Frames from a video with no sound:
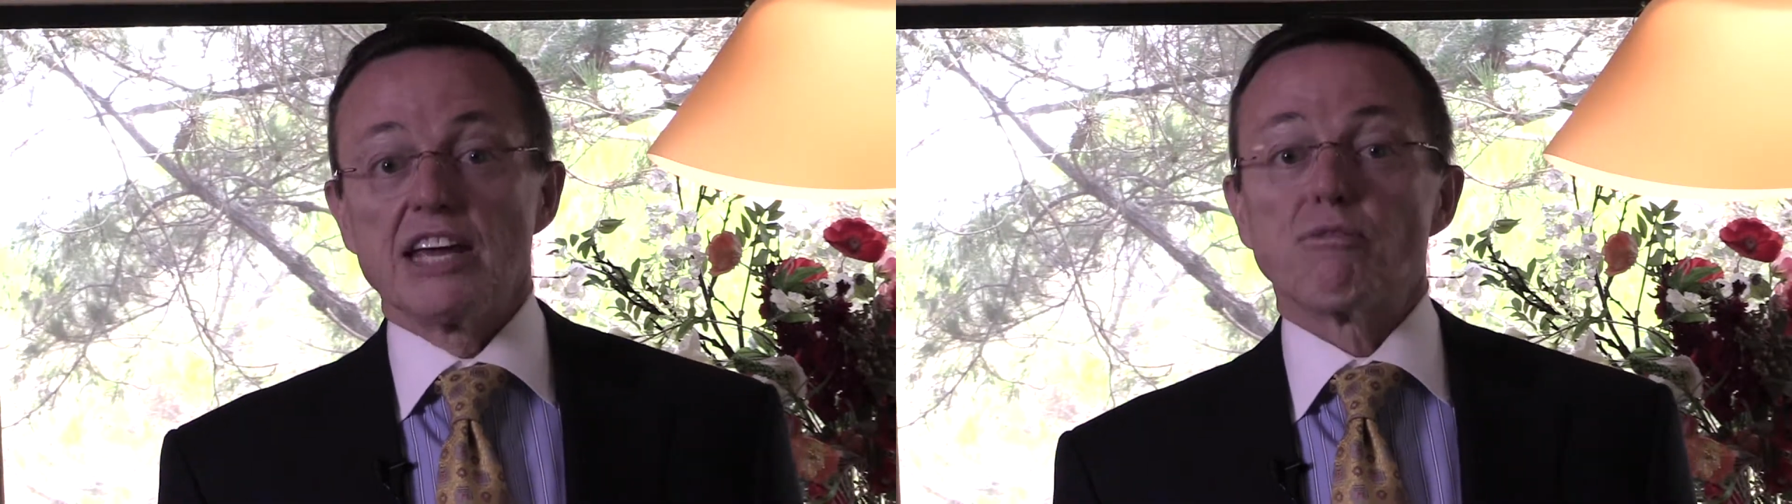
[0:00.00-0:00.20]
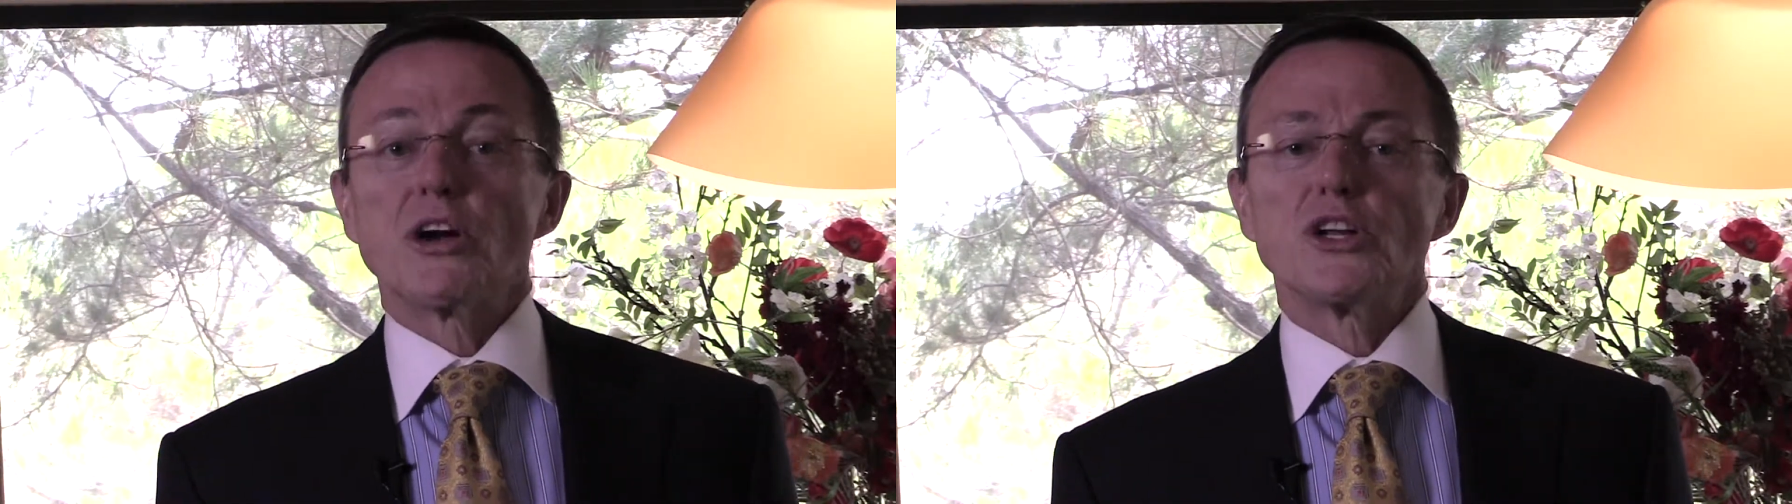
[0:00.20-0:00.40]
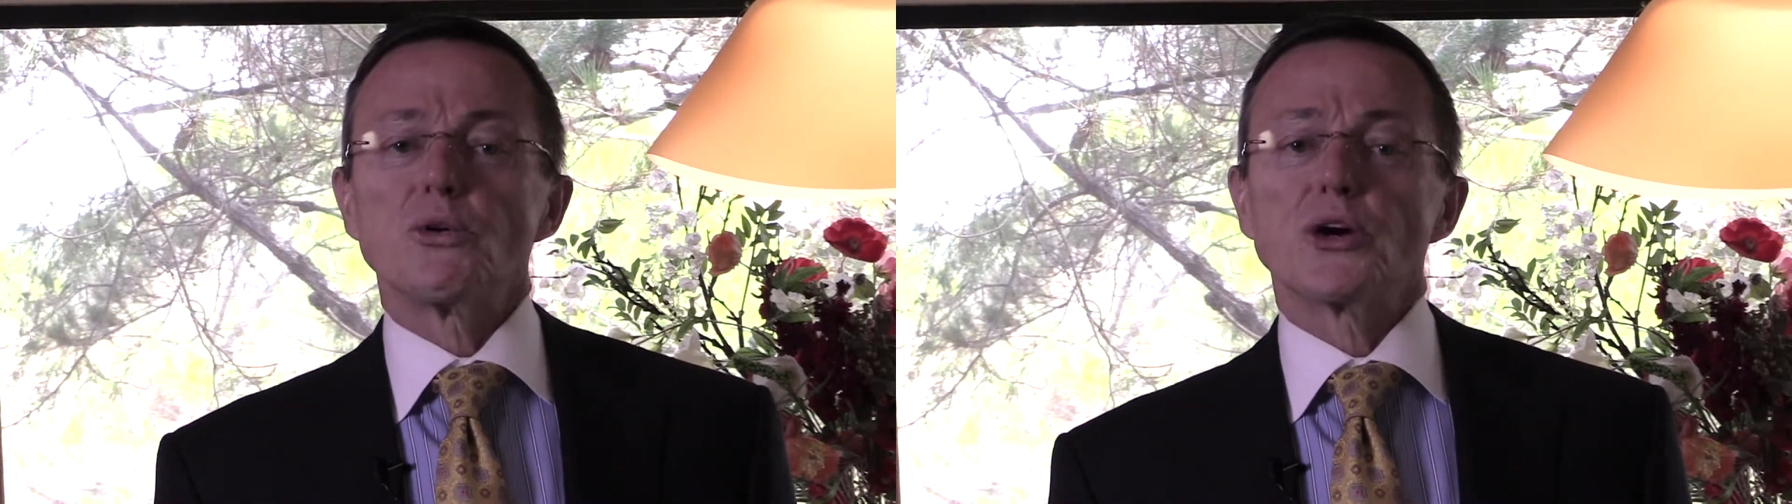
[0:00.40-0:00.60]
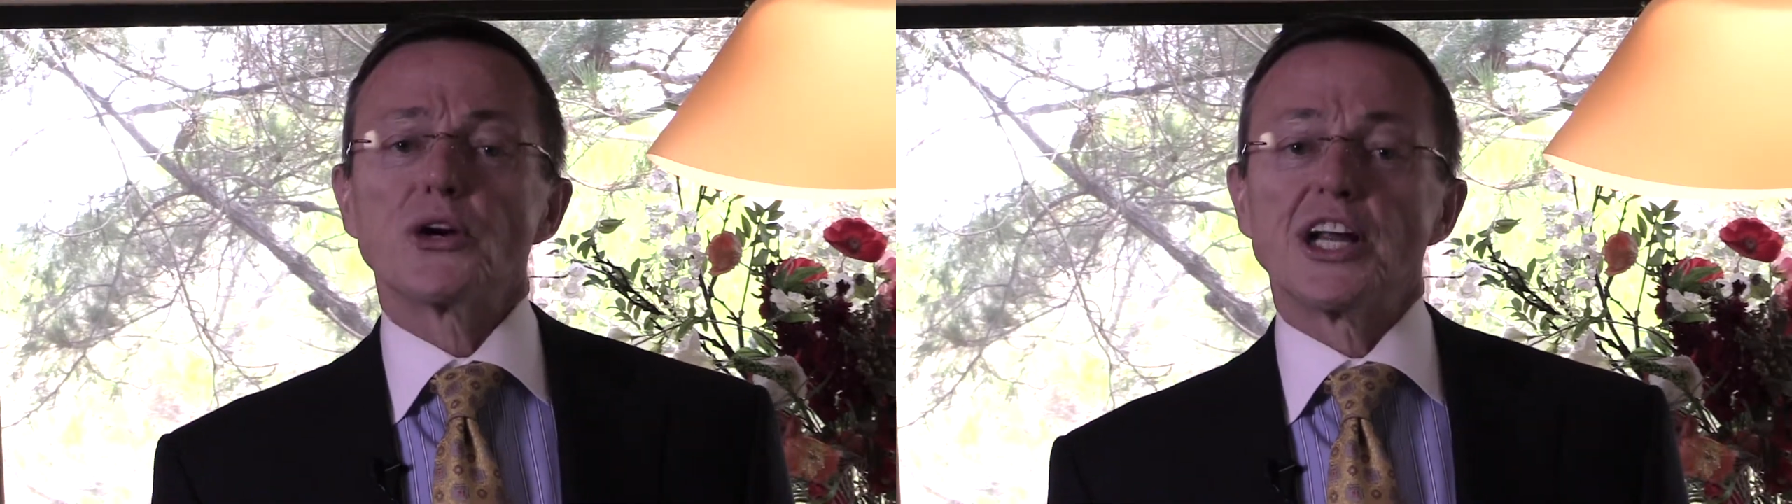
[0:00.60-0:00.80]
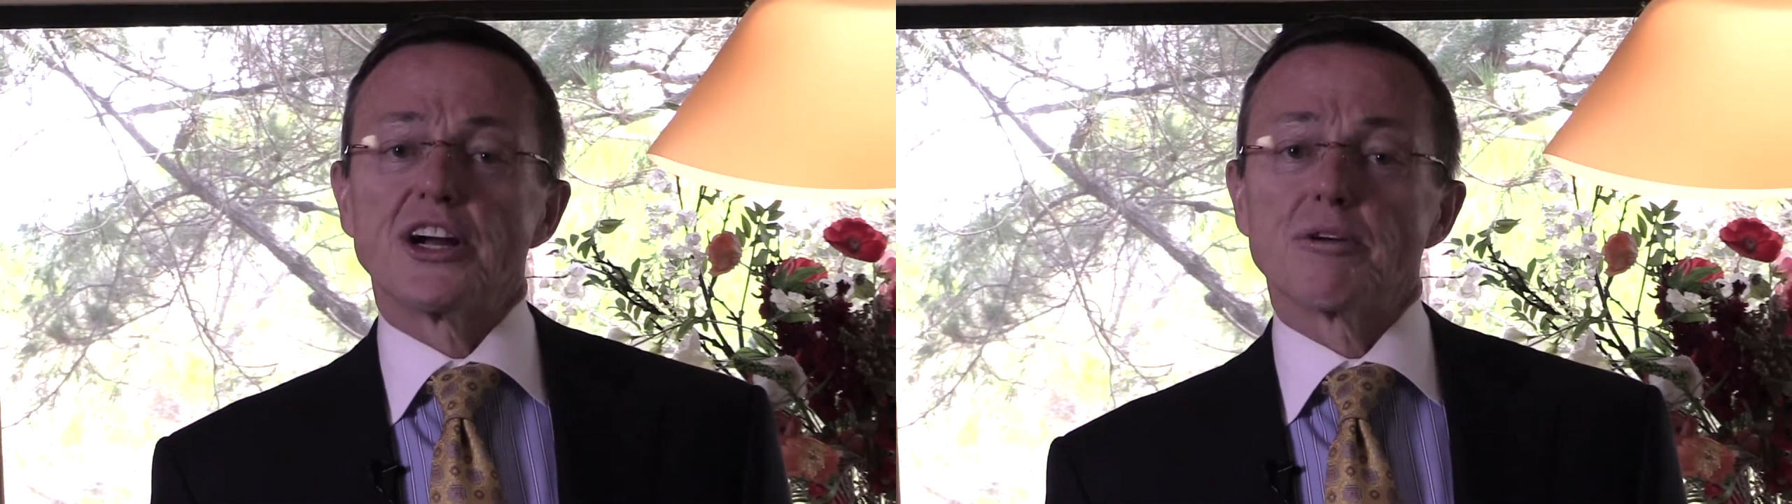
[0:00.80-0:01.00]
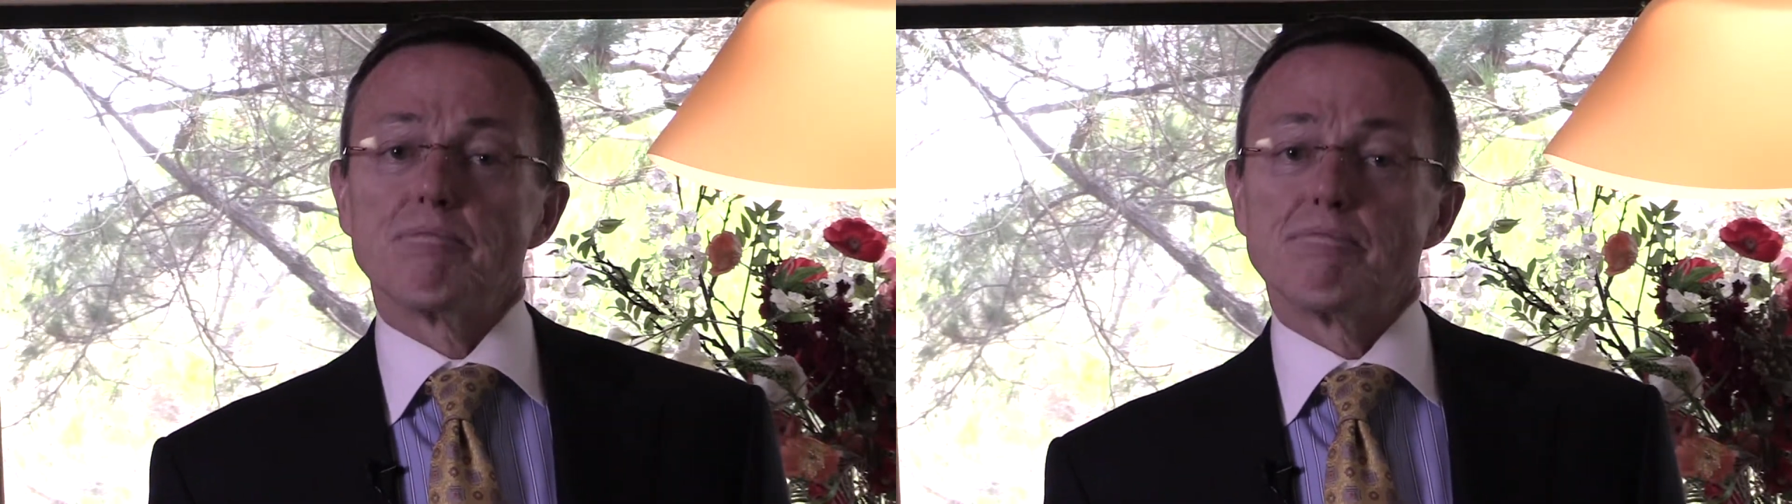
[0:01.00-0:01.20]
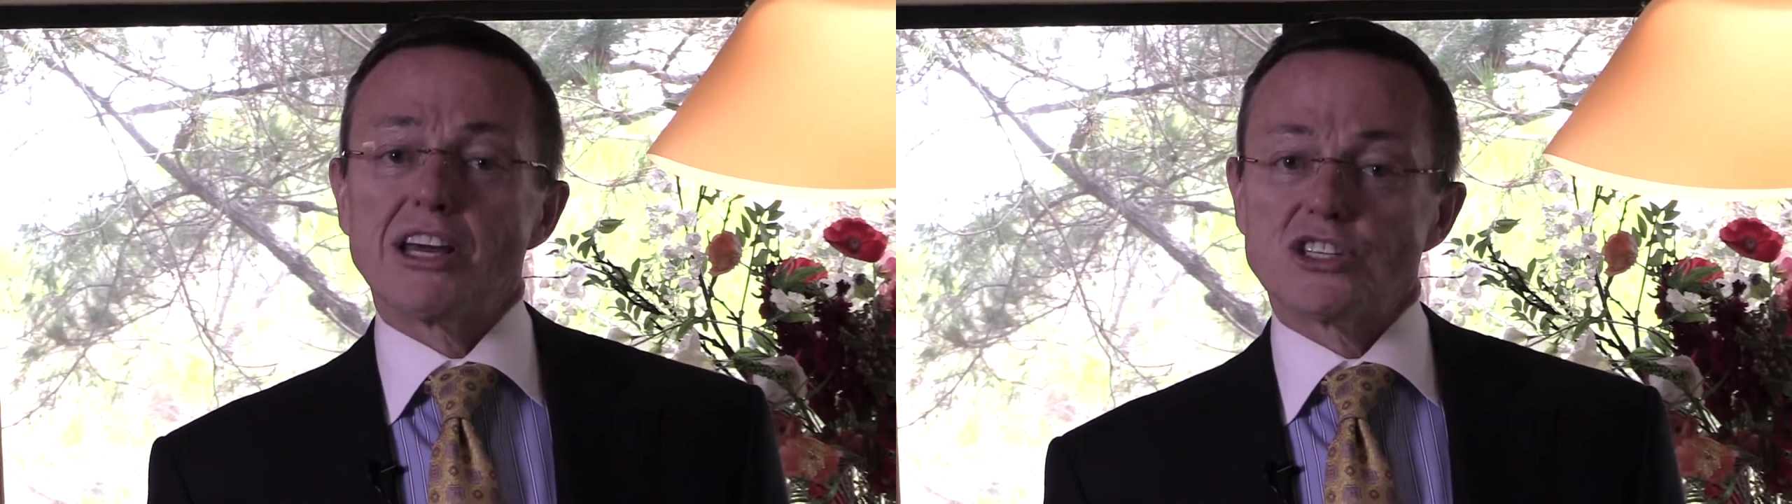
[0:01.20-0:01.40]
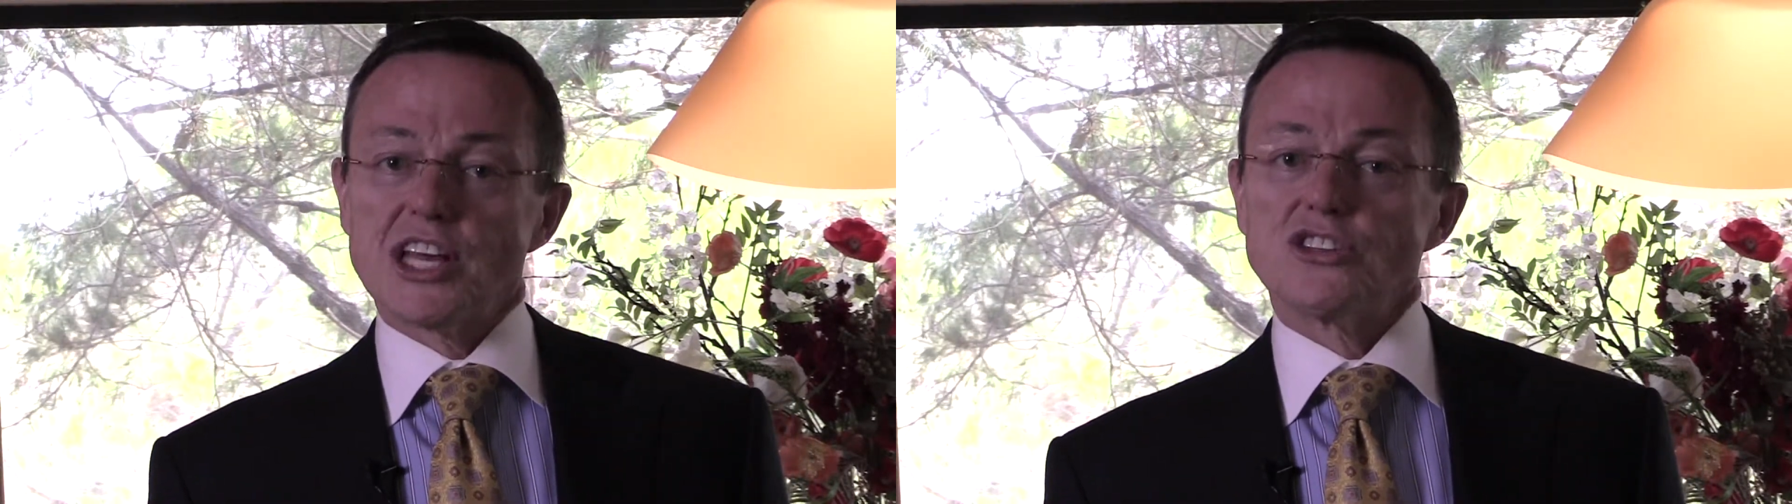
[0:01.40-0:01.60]
If what you heard here
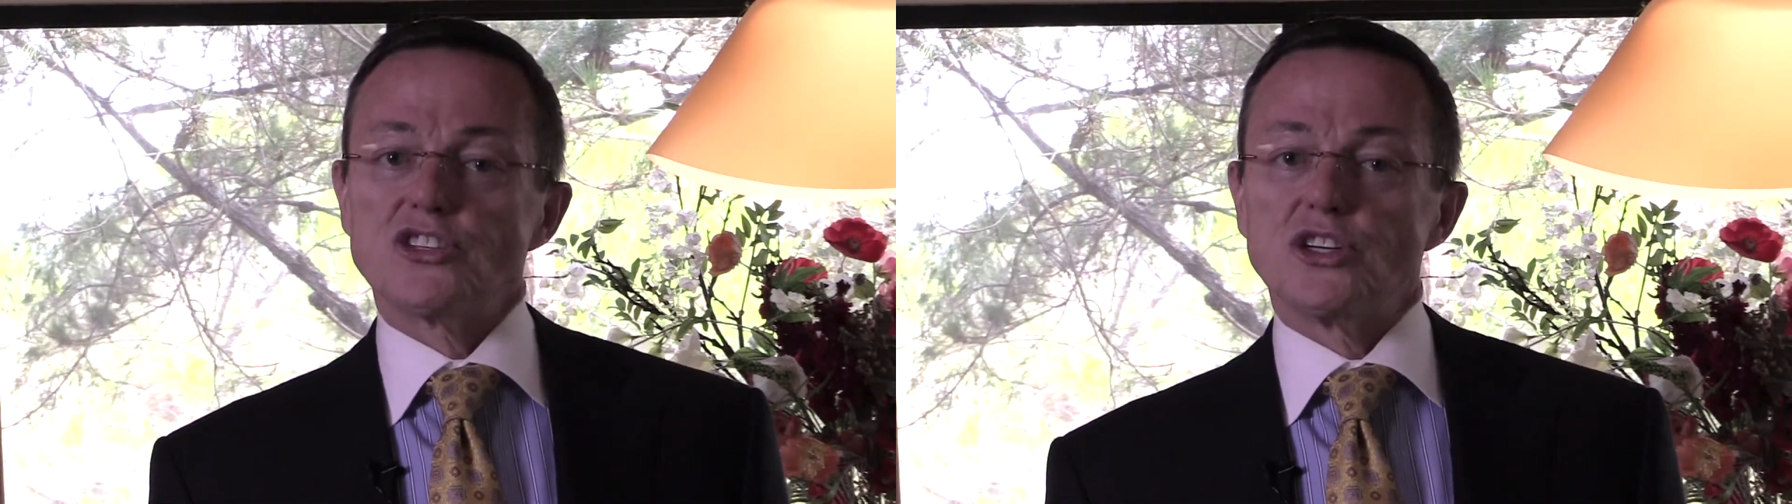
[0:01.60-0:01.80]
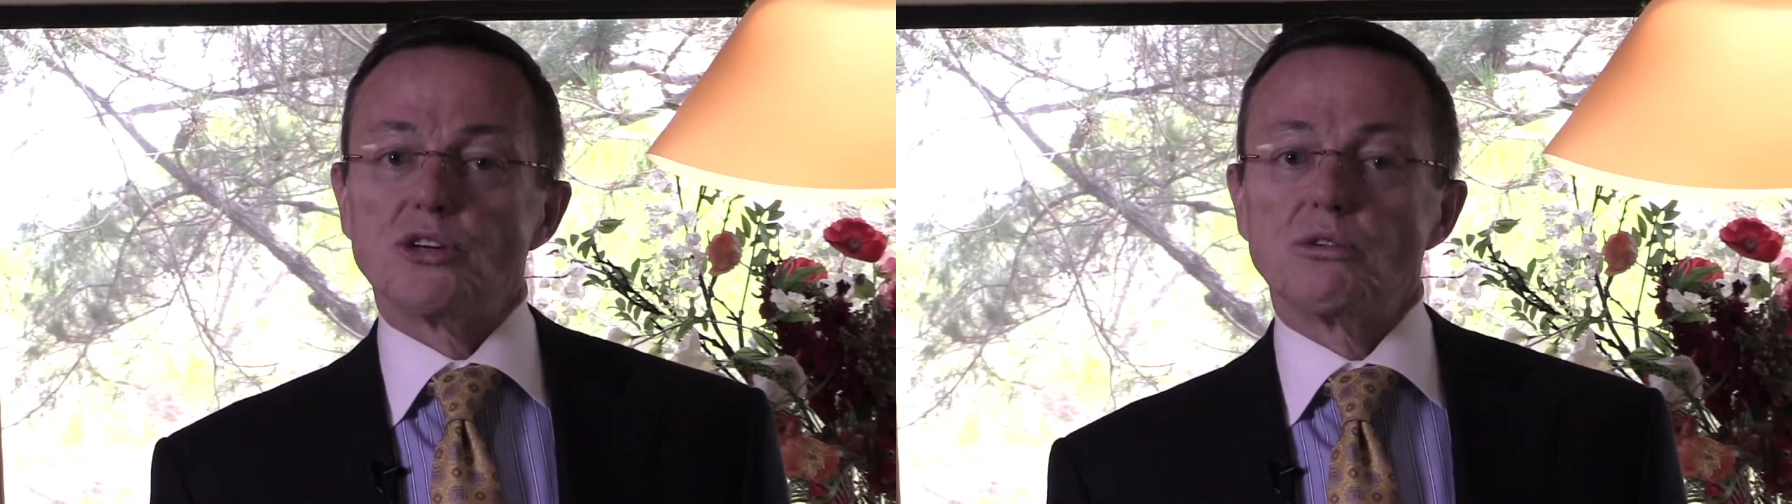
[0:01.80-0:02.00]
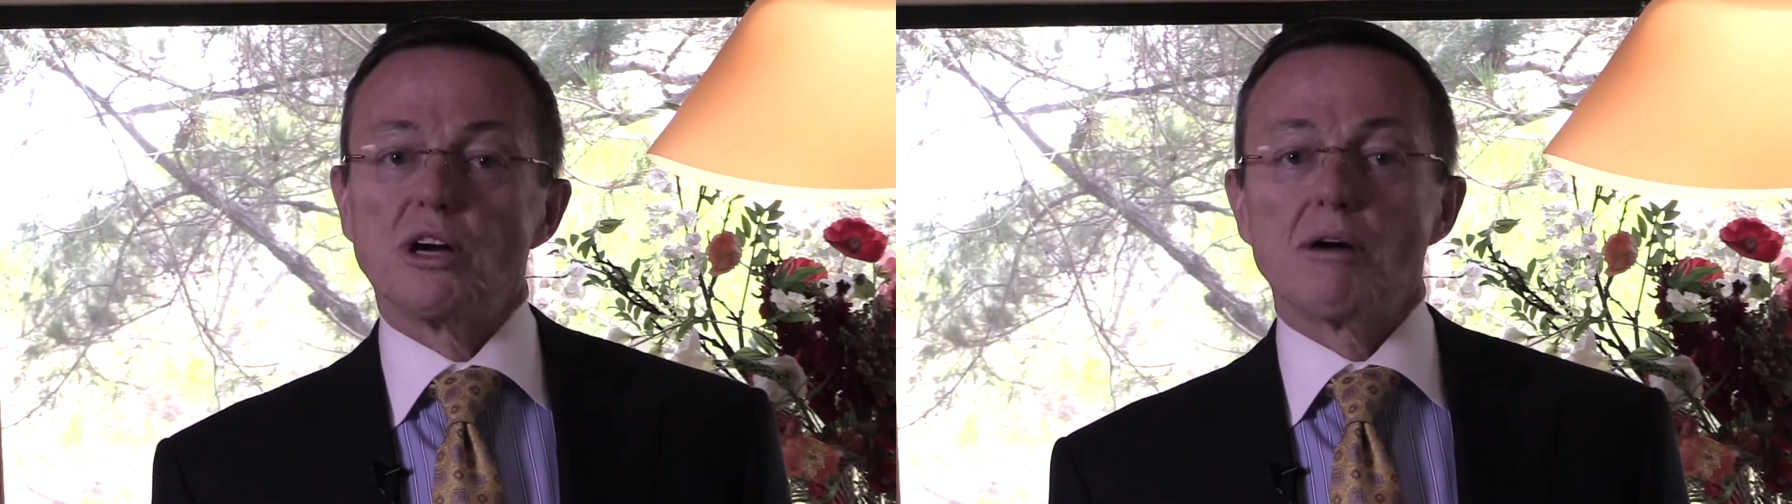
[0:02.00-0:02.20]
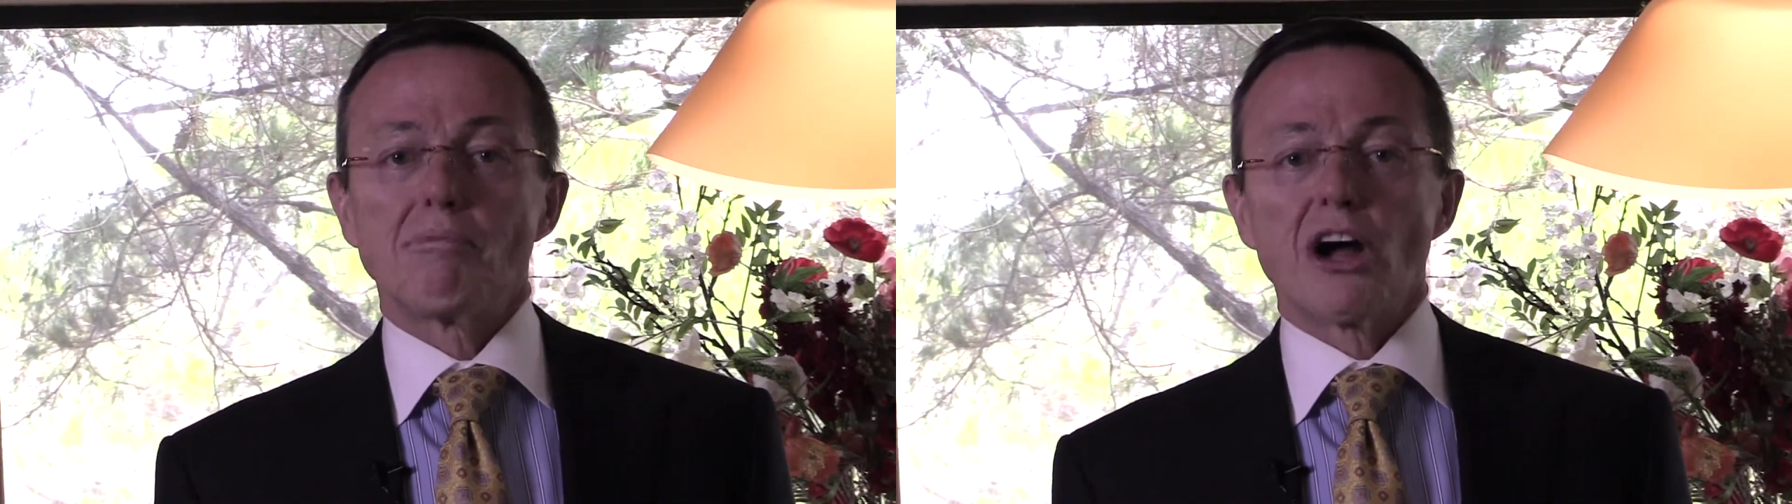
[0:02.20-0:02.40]
makes sense to you,